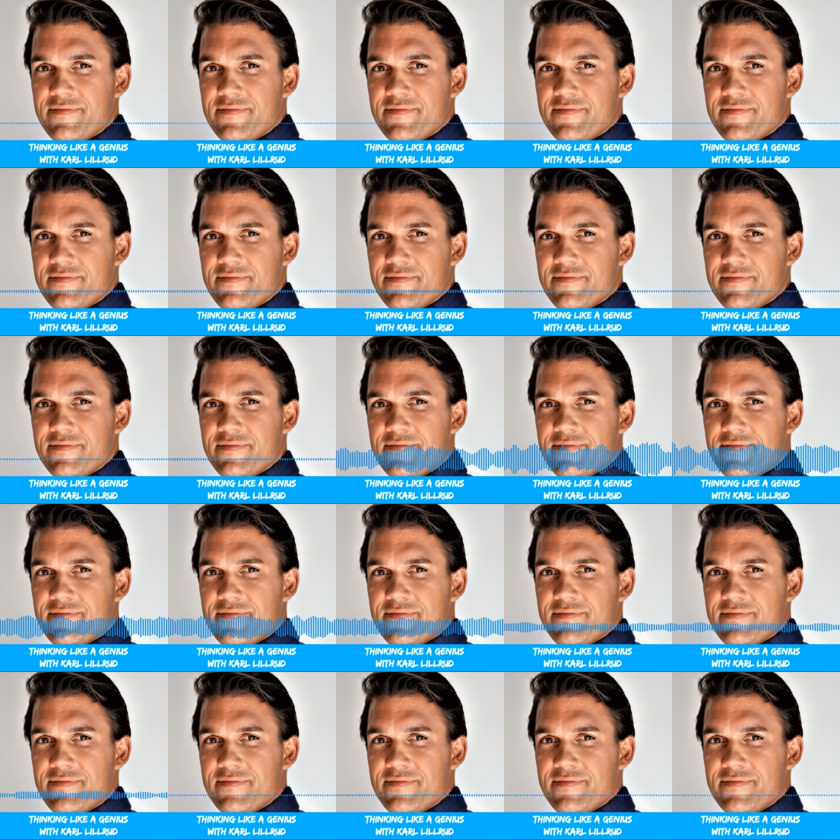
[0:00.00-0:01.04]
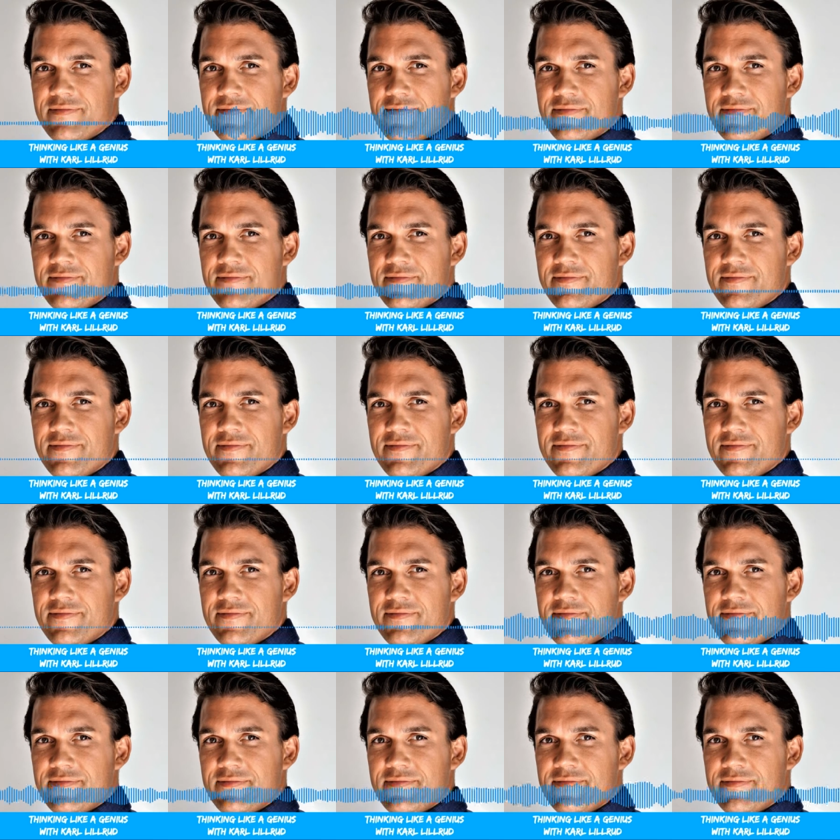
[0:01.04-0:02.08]
At first, one of the
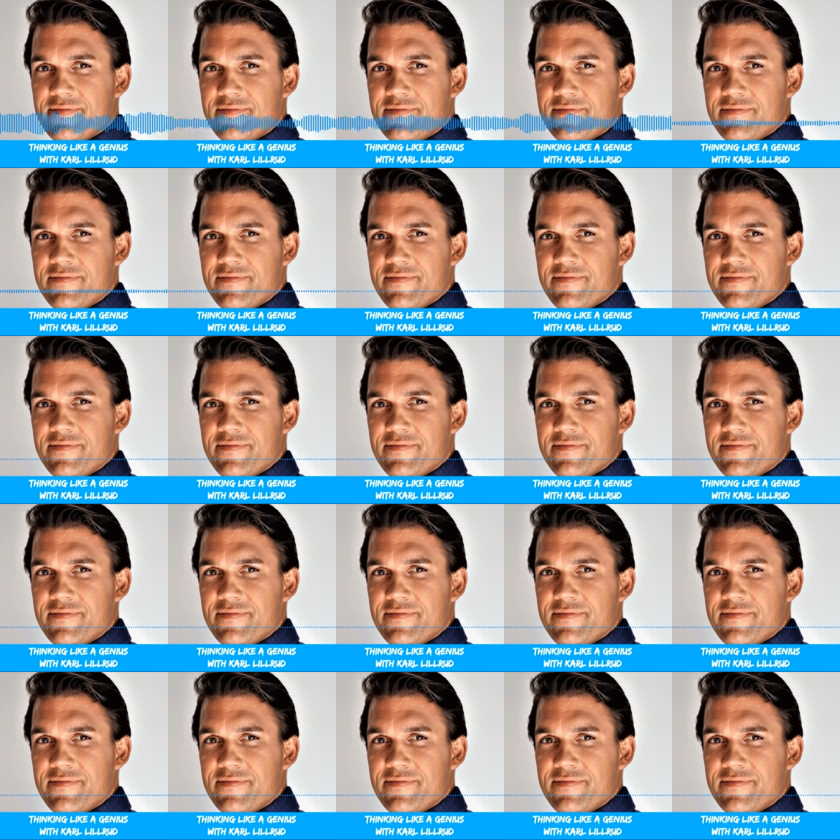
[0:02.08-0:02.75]
very